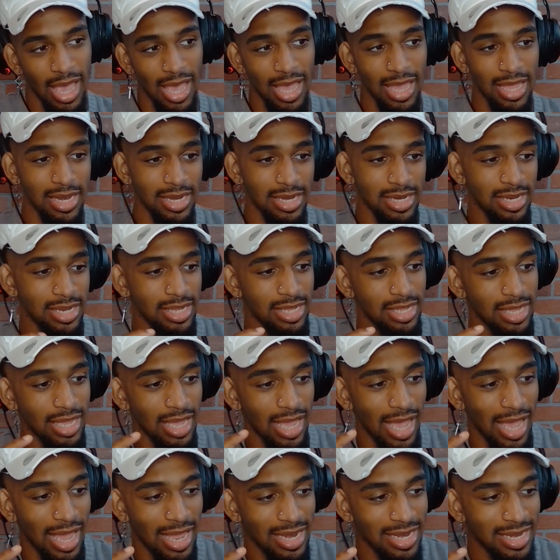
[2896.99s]

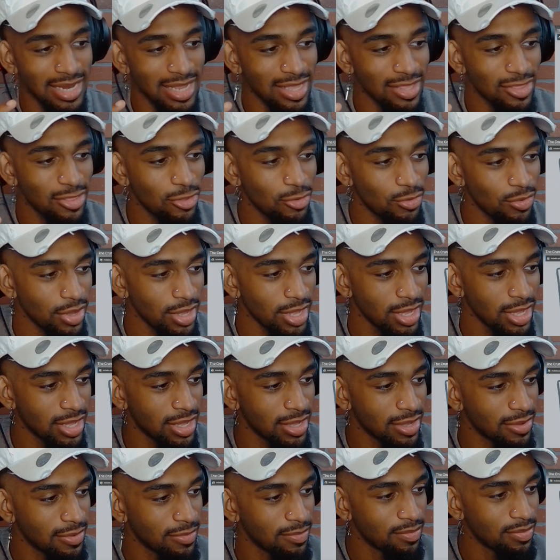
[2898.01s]
ending to it
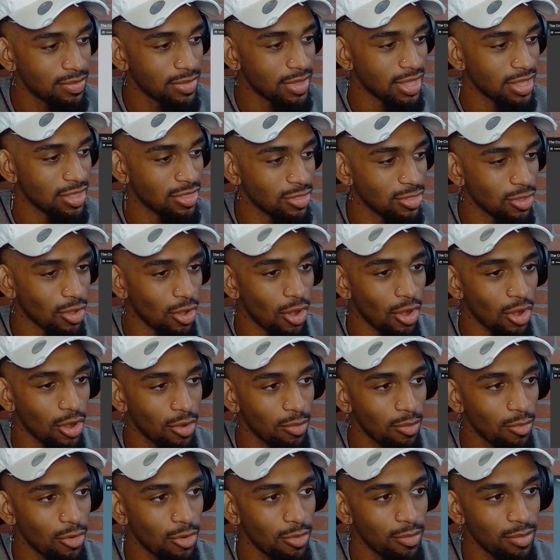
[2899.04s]
and
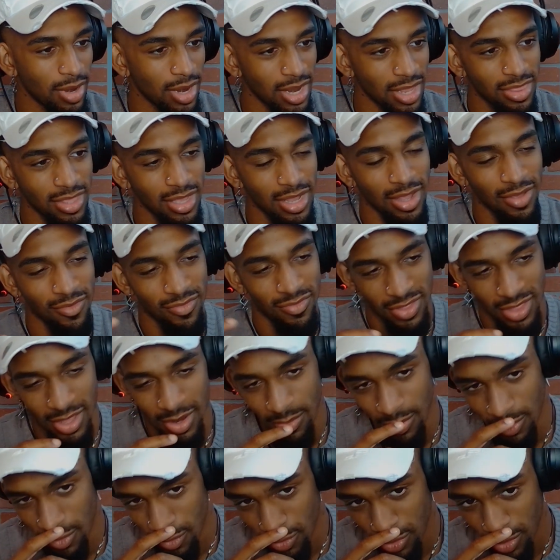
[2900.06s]
talk more, but I think I've
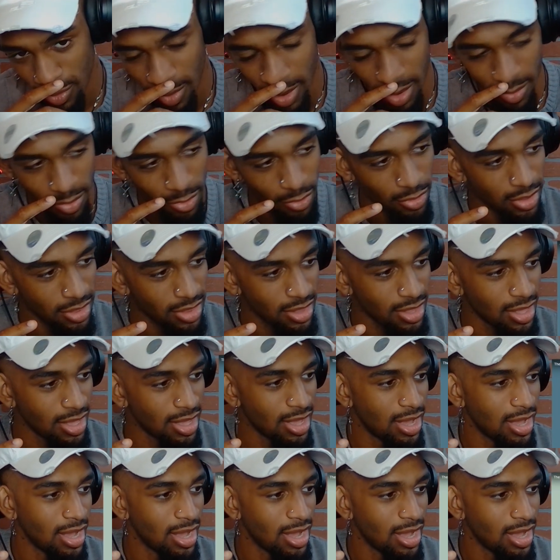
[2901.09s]
said most of my points.